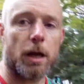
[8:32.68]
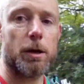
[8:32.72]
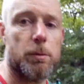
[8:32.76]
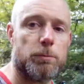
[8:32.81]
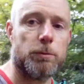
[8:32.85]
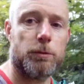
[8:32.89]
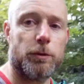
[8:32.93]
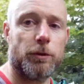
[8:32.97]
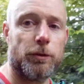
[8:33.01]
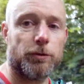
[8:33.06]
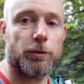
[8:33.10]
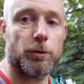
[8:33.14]

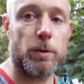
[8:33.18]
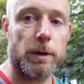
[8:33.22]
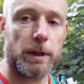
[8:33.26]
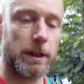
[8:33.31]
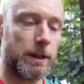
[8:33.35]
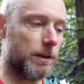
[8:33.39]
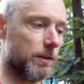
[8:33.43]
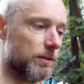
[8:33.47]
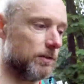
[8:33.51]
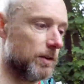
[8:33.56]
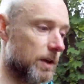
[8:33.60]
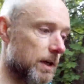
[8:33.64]
just calling
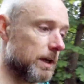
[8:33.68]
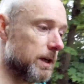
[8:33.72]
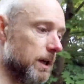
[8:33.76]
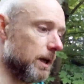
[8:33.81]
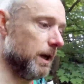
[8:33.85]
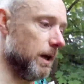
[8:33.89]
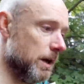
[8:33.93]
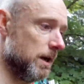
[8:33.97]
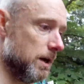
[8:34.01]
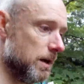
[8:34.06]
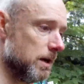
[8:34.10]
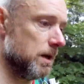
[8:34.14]
it a day.
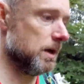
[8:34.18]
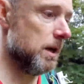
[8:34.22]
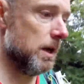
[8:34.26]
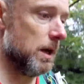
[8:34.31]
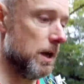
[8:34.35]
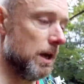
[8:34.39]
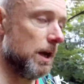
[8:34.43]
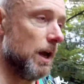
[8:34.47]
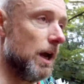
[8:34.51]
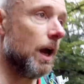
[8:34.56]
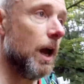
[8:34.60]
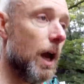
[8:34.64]

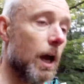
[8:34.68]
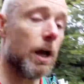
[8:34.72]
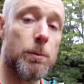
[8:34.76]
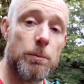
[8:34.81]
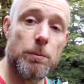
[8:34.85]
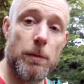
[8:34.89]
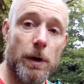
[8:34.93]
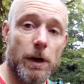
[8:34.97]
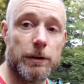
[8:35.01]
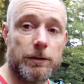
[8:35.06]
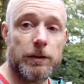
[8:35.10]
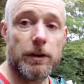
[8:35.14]

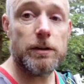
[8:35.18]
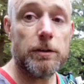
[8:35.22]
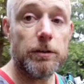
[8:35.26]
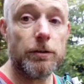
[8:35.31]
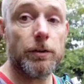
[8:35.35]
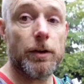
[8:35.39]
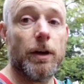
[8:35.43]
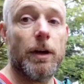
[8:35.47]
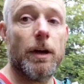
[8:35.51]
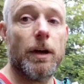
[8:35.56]
I didn't.